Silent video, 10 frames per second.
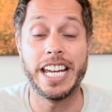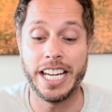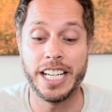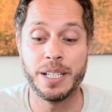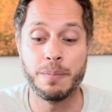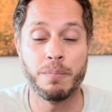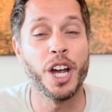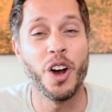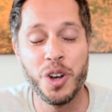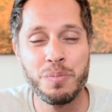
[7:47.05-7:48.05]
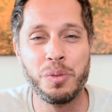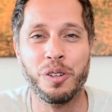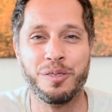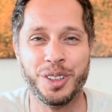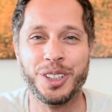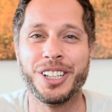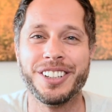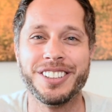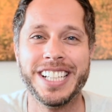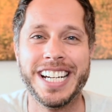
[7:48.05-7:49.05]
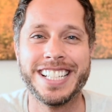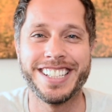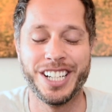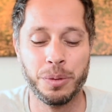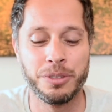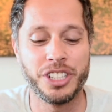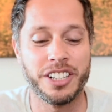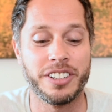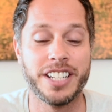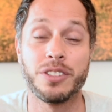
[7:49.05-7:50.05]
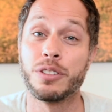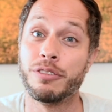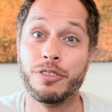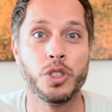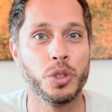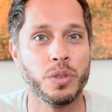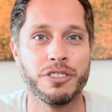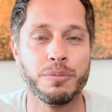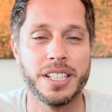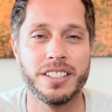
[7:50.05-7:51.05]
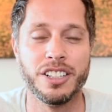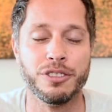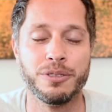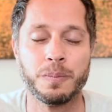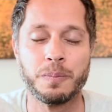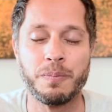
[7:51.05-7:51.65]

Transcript: in my own portfolio to help generate sort of future work for myself.